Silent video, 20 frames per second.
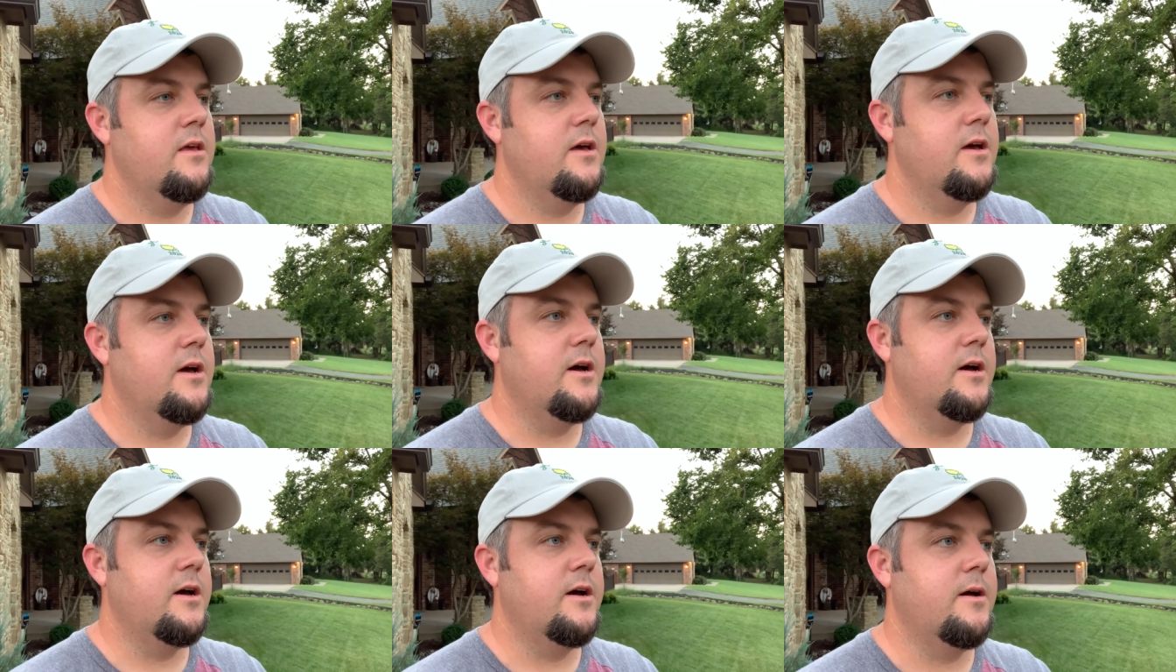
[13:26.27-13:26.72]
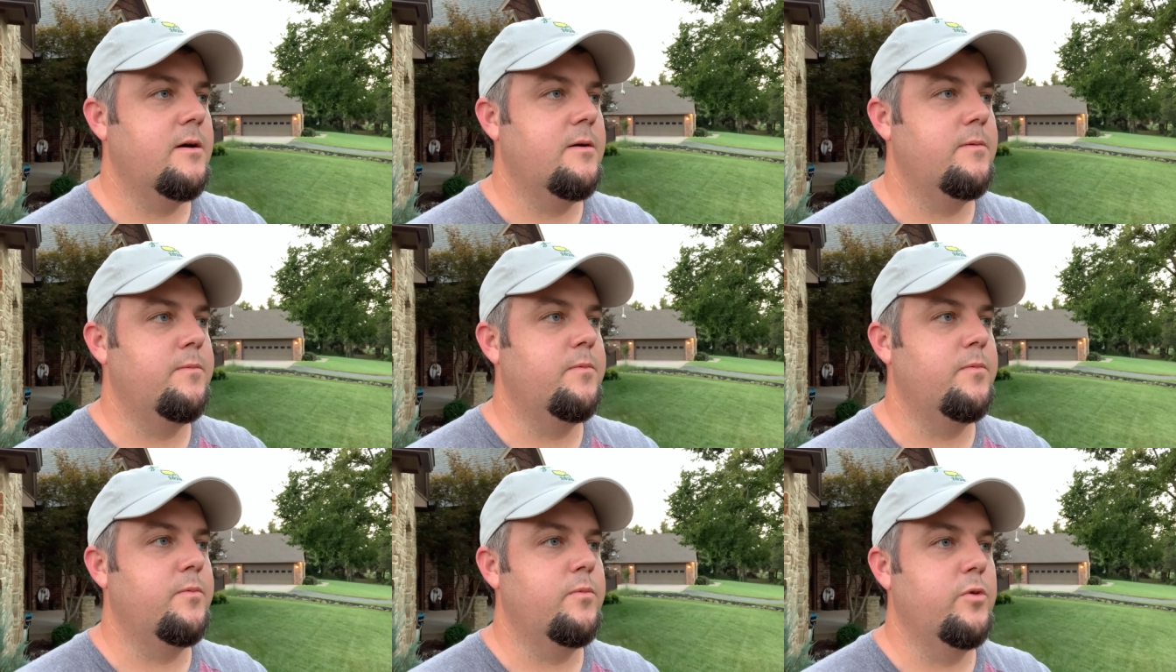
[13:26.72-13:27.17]

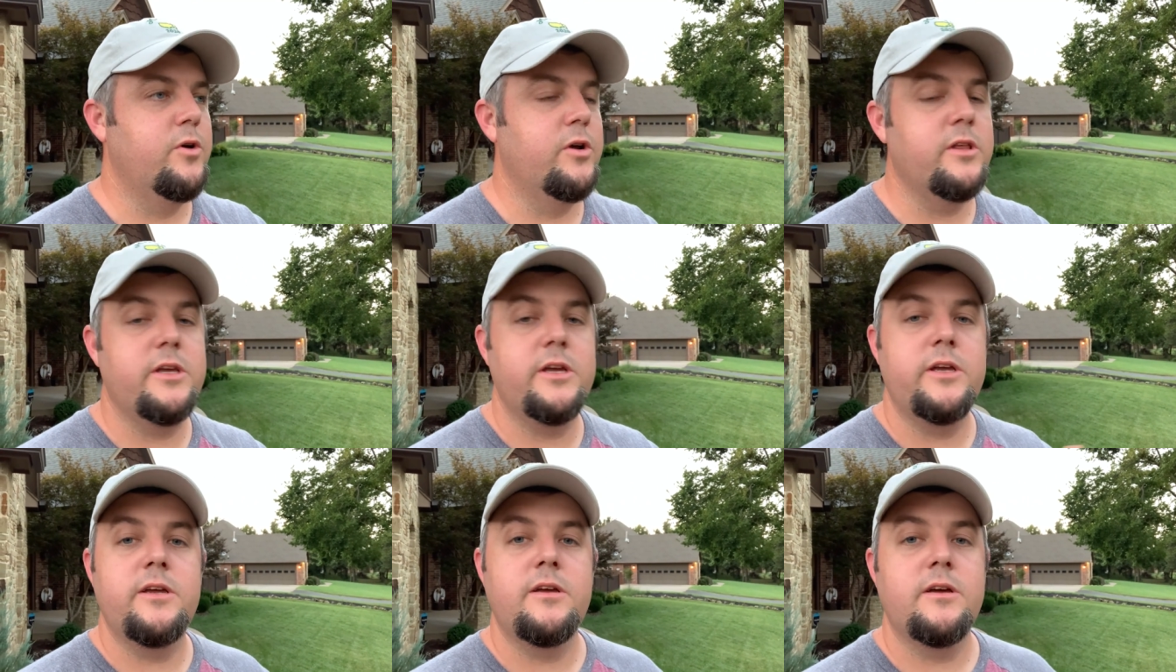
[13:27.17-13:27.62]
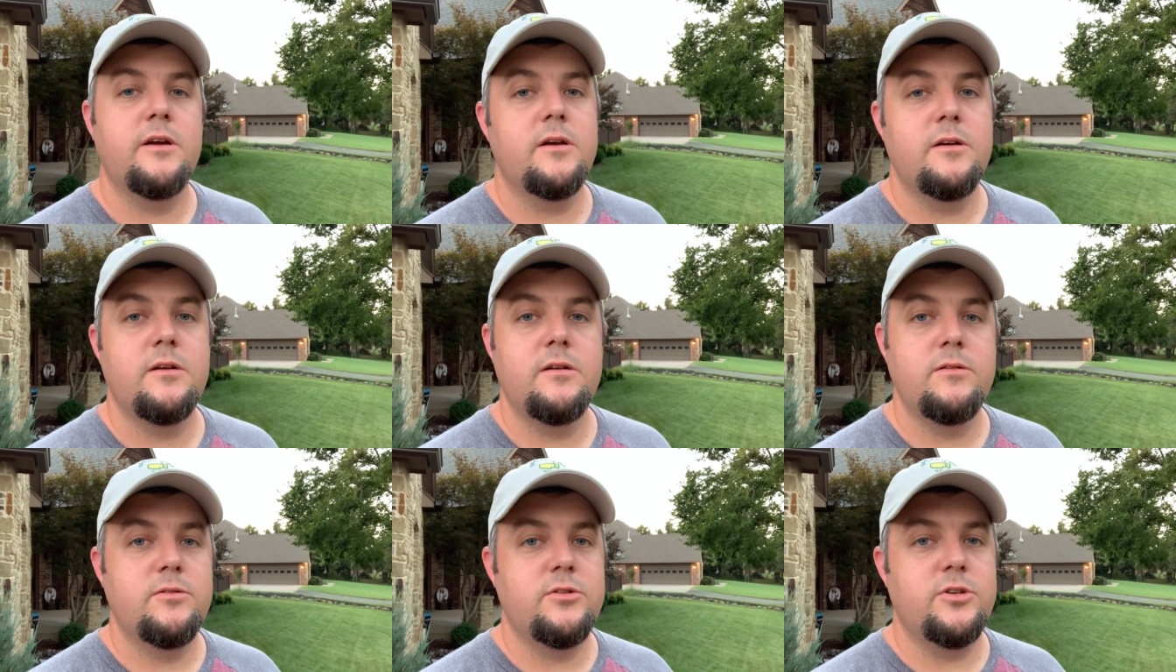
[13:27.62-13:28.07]
um, really
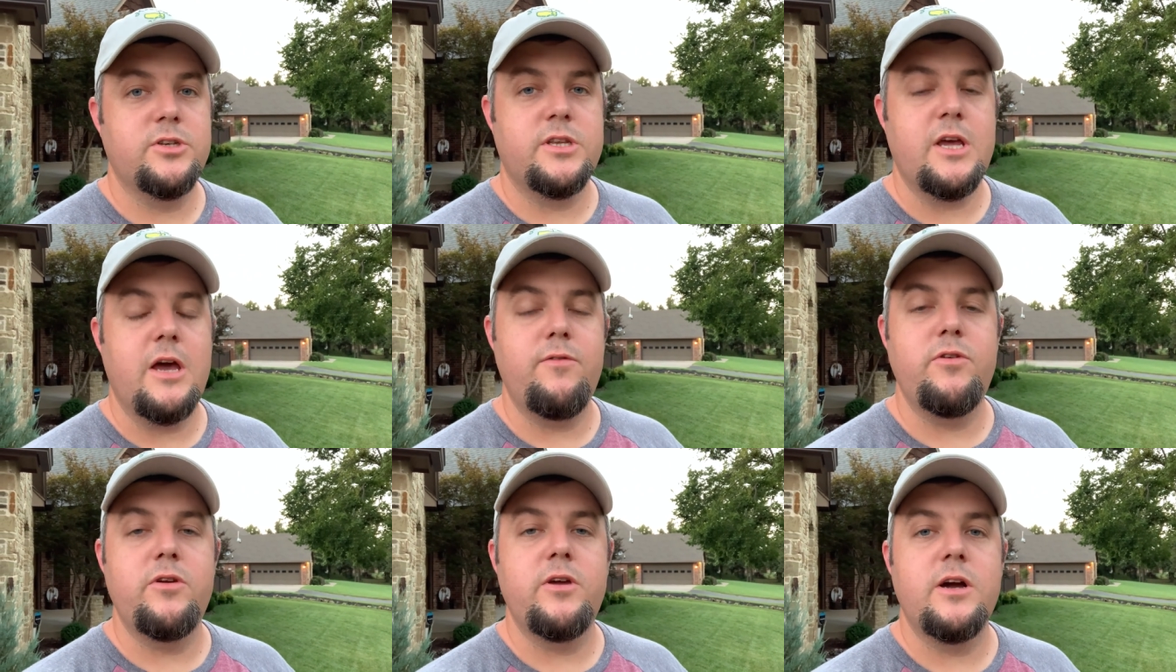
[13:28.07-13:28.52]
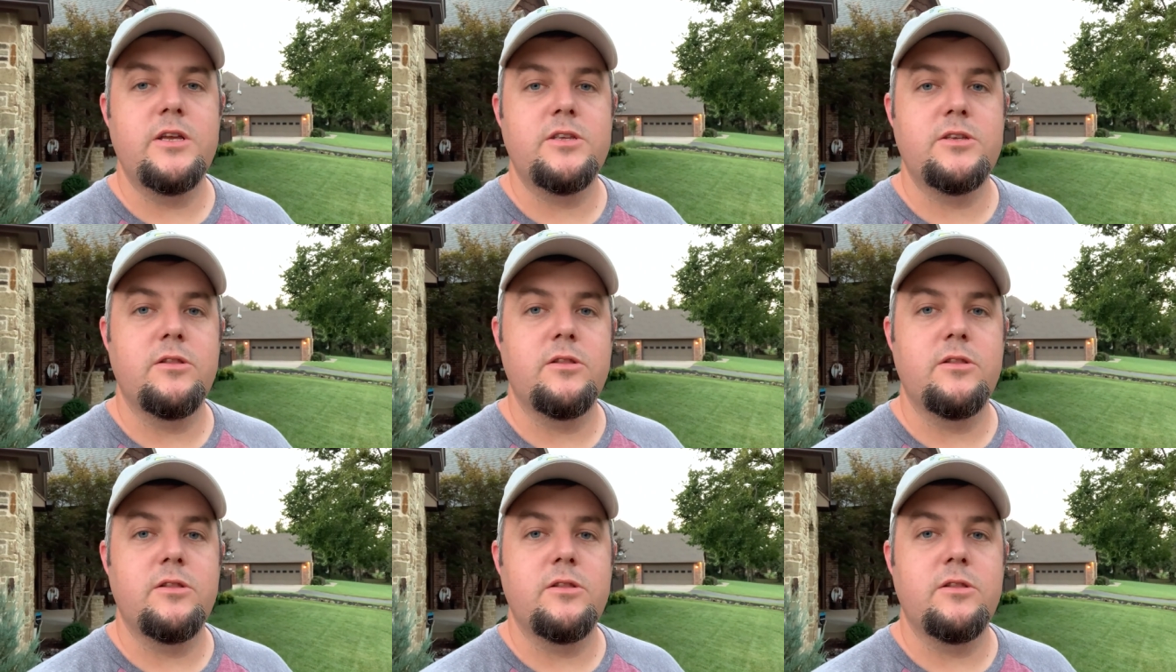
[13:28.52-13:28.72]
just have you guys